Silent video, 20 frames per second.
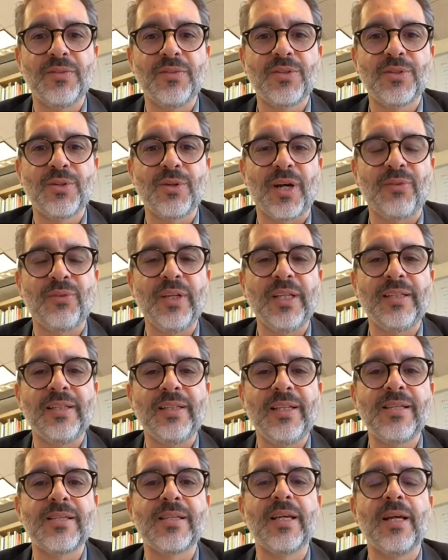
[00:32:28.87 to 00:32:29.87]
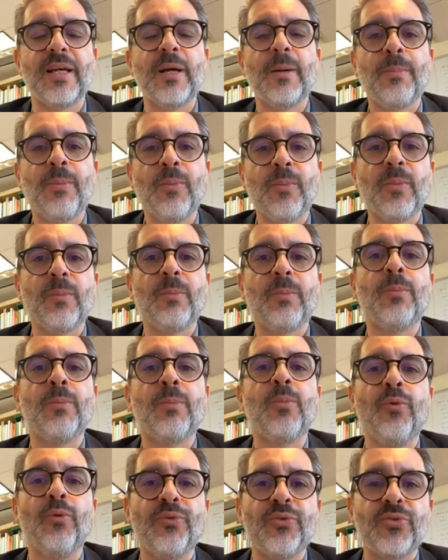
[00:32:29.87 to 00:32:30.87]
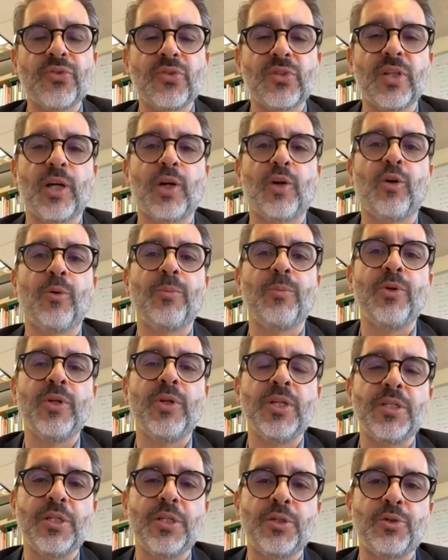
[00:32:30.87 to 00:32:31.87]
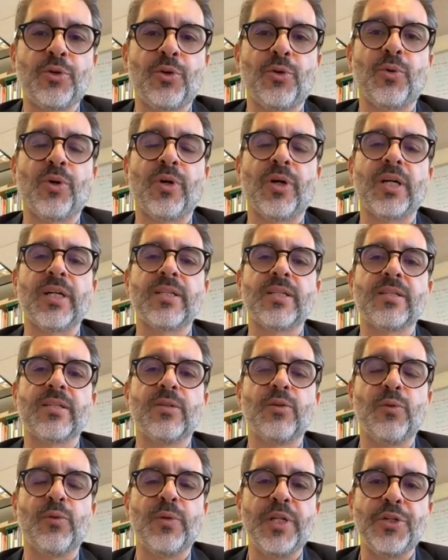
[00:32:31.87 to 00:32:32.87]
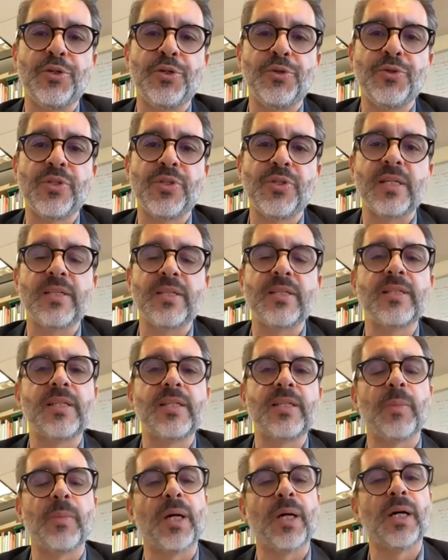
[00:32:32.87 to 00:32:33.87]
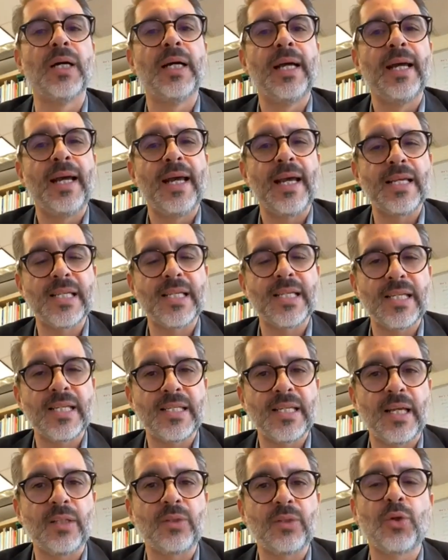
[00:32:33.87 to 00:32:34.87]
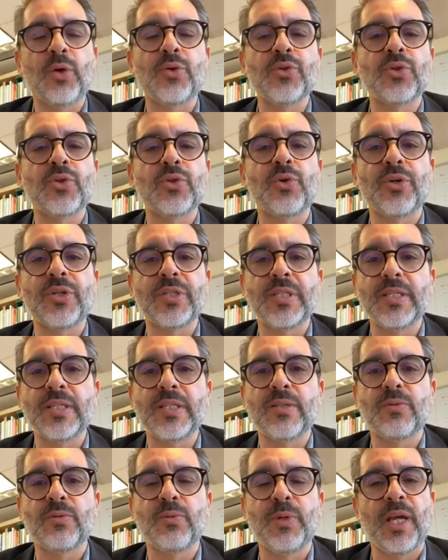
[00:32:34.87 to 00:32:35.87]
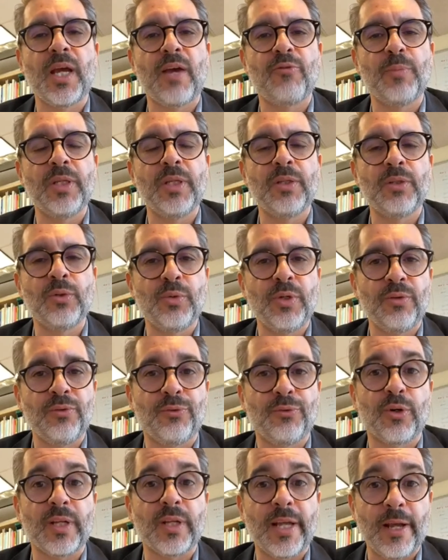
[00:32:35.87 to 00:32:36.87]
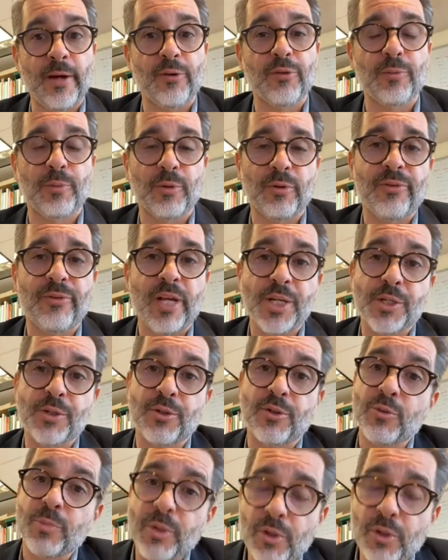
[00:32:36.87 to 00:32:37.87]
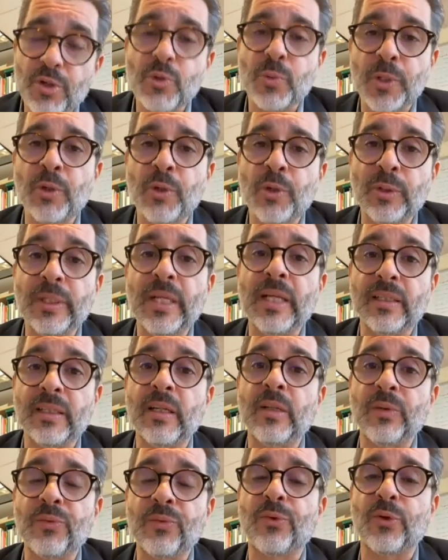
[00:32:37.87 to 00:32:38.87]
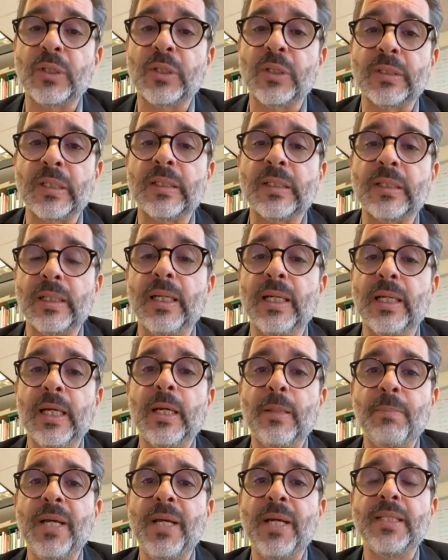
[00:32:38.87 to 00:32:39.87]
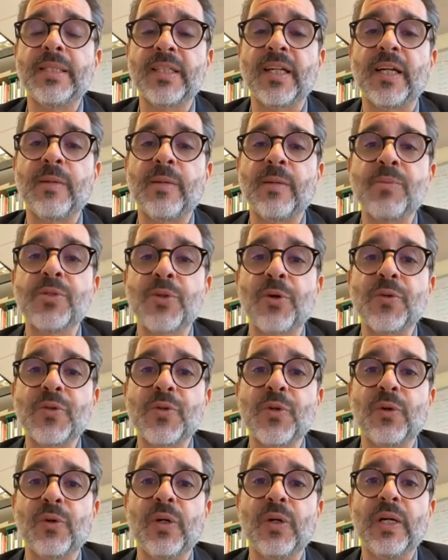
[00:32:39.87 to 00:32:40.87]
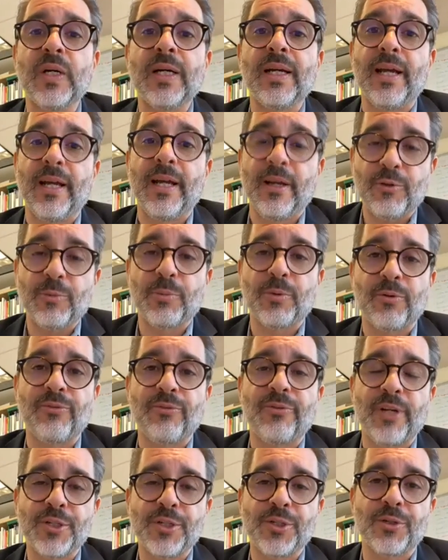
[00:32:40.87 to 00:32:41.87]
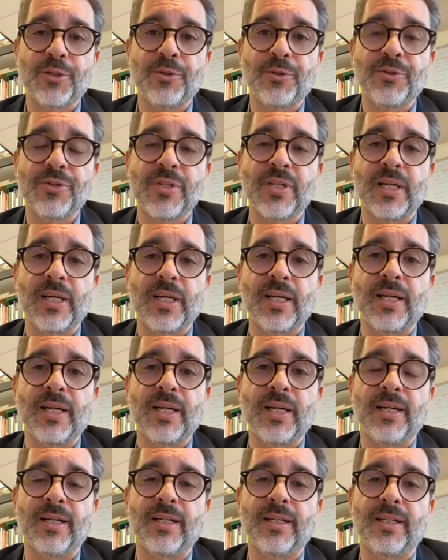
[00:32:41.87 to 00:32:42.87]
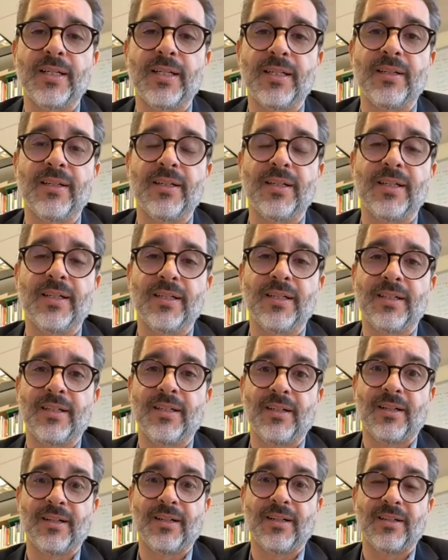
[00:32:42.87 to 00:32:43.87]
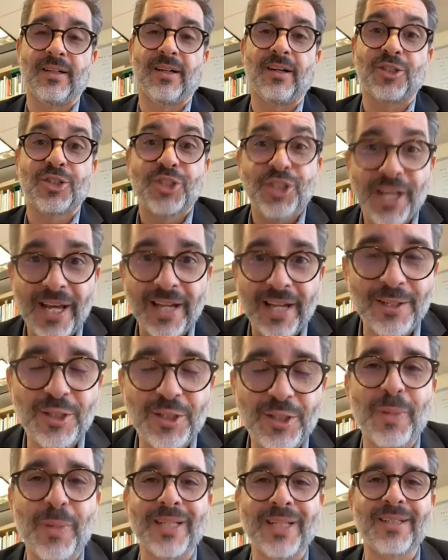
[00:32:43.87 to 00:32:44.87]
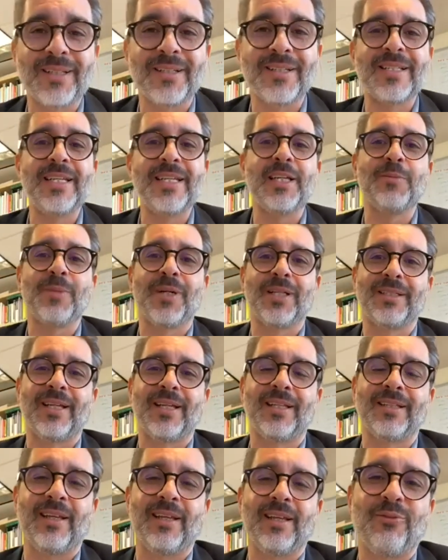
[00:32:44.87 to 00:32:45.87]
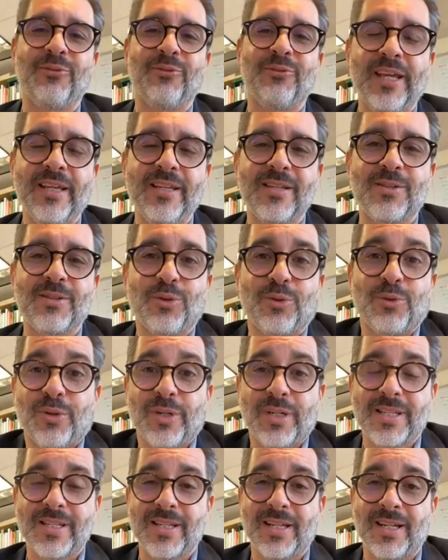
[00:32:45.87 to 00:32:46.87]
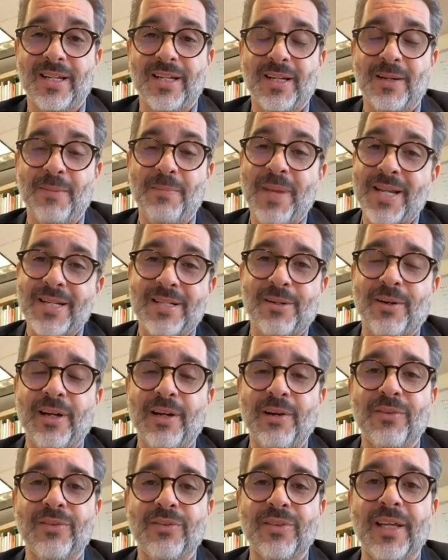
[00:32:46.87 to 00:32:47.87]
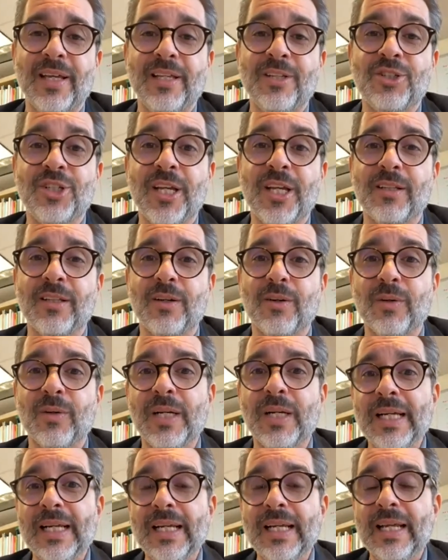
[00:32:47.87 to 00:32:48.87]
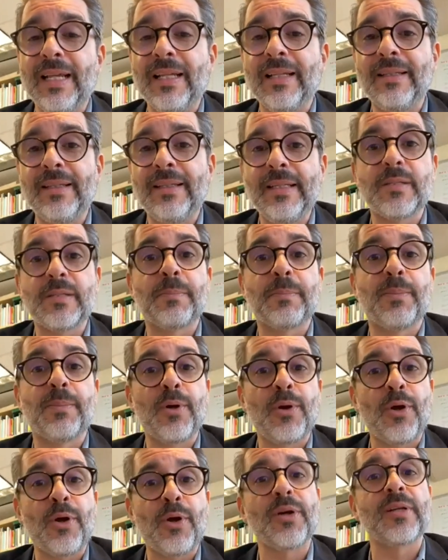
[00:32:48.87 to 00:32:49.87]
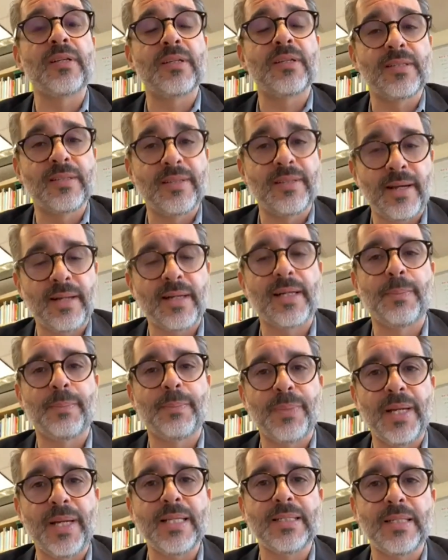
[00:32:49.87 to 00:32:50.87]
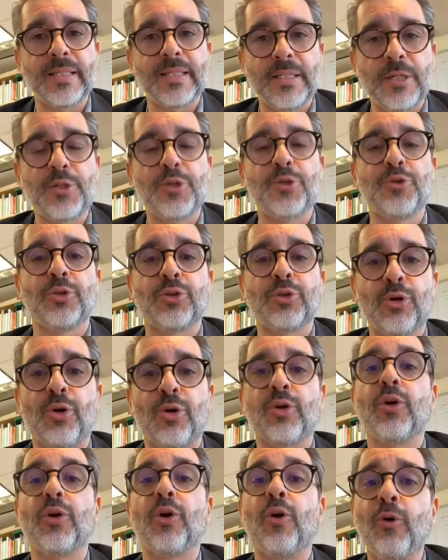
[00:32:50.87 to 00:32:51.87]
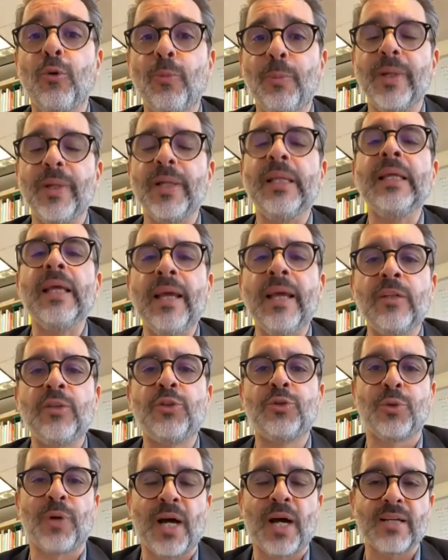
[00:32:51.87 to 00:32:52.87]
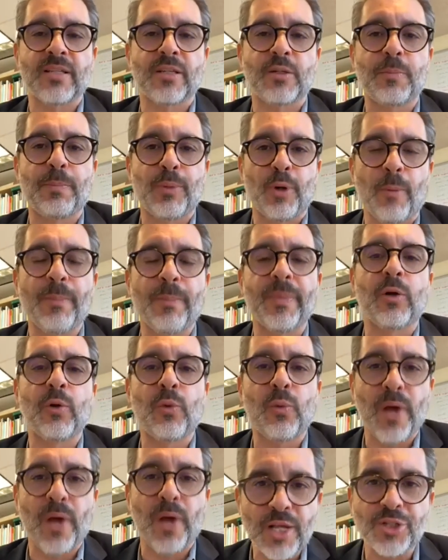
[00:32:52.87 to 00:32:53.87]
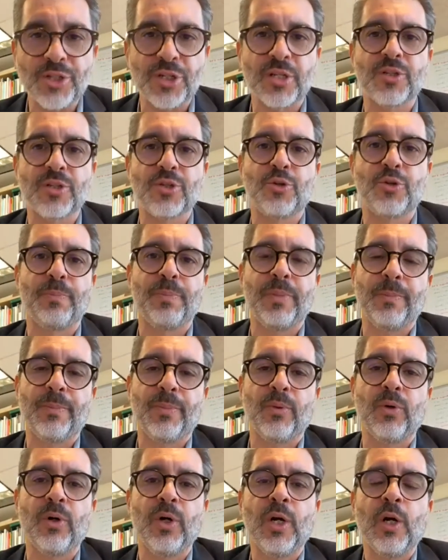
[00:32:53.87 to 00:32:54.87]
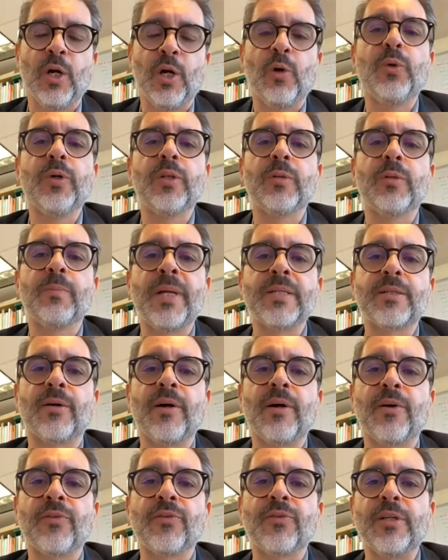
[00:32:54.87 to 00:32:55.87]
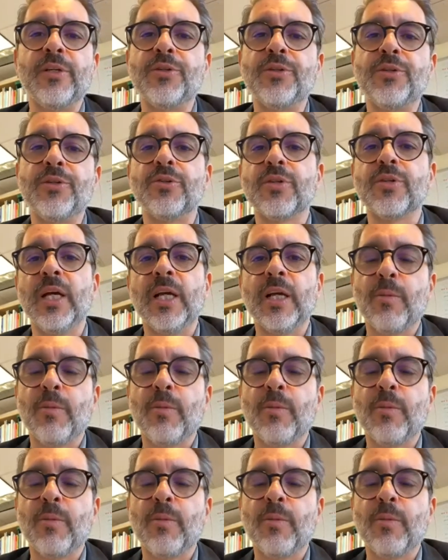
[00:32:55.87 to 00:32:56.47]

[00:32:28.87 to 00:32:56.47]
So I think this moves the community towards reducing stigma. As I said, those courses we have been doing for health professionals because we know that unfortunately, many times also health professionals uh, uh, uh, uh, are, are challenged by the stigma that they face towards uh, mental health in general. And this blocks their capacity to talk openly and to ask proper questions to people with mental health issues.